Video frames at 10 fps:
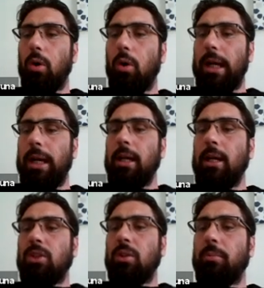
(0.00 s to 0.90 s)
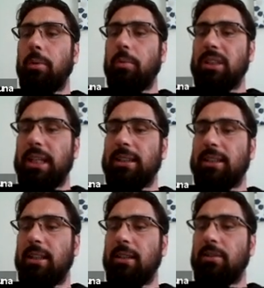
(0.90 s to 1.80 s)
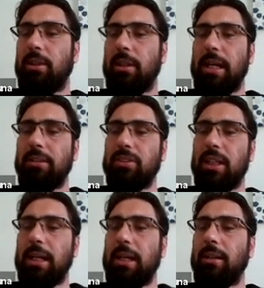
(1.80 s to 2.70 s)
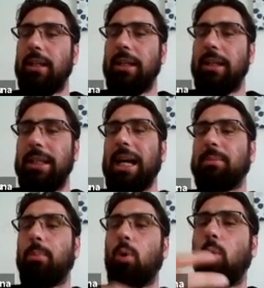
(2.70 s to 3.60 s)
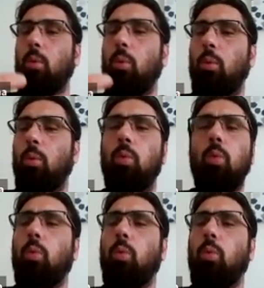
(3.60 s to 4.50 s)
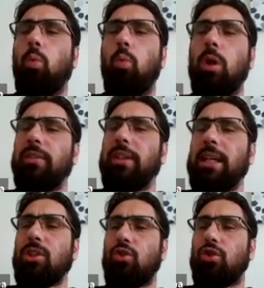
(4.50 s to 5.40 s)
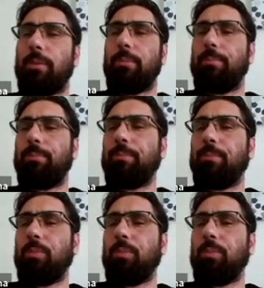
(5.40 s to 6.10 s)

Okay, some people saying sedentary lifestyle. Yes, but what's the relationship?